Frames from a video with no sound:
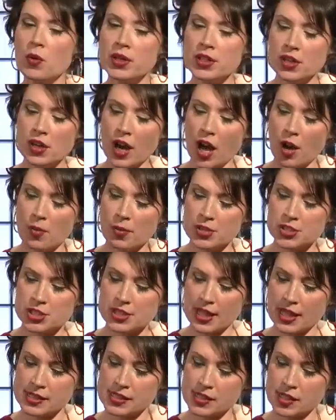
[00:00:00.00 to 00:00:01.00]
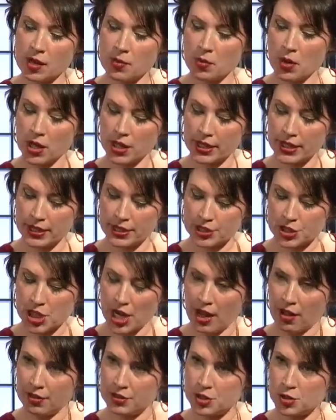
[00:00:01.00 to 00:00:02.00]
wonder how much that's a marketing
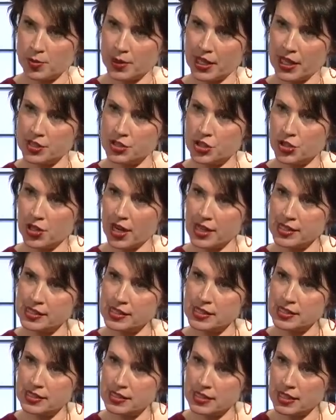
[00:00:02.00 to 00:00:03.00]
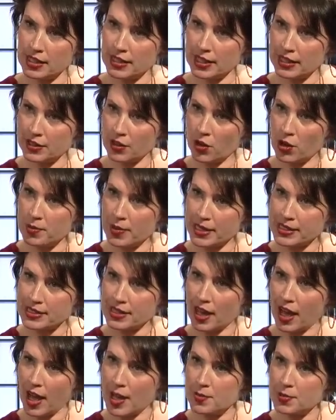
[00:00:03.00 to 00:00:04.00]
challenge because you guys, again, going back to
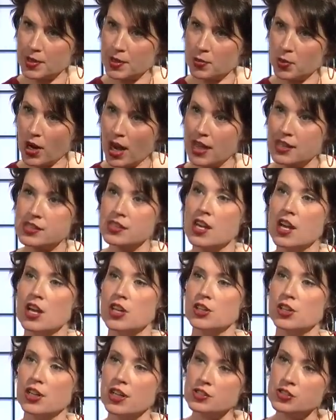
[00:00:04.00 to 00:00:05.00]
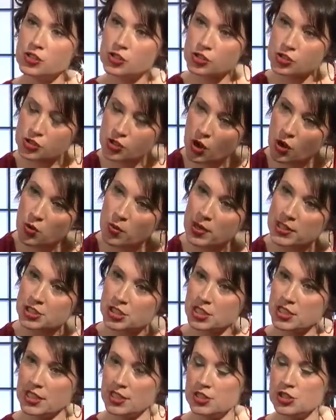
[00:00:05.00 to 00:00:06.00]
the hype in yeah. the press, you got so much
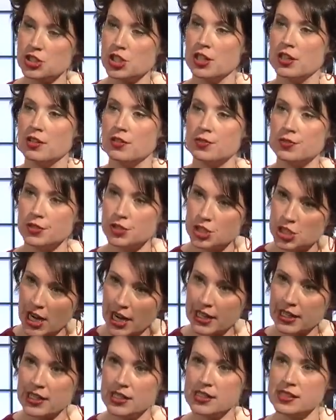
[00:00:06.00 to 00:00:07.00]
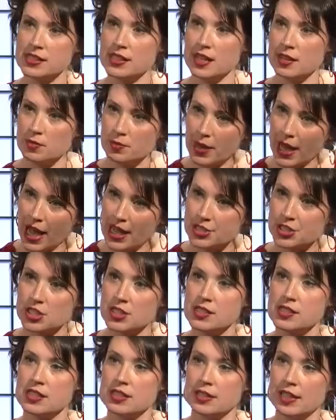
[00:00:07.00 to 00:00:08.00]
attention for check-ins and
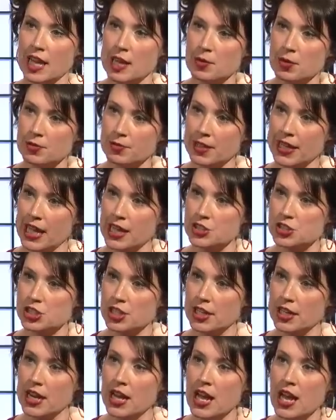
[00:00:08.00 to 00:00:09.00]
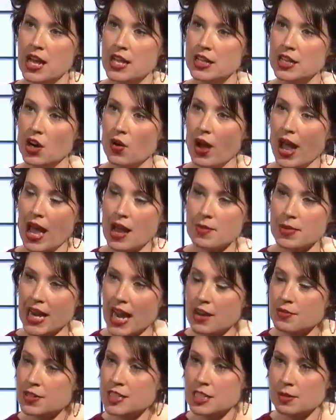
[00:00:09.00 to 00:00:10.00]
badges and gamification. You know, I mean,
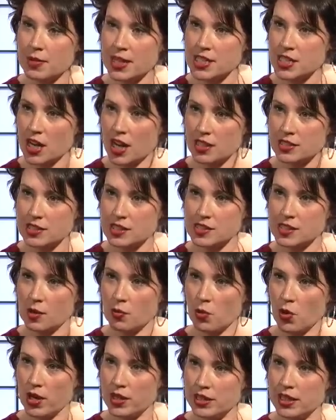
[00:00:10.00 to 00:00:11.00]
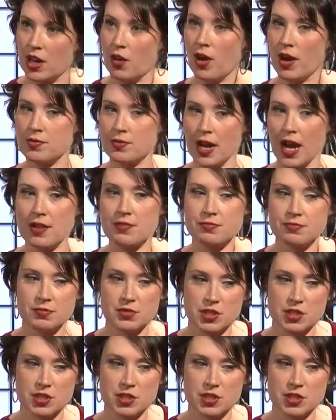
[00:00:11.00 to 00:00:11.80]
every time I talk to someone, you know, I've, I've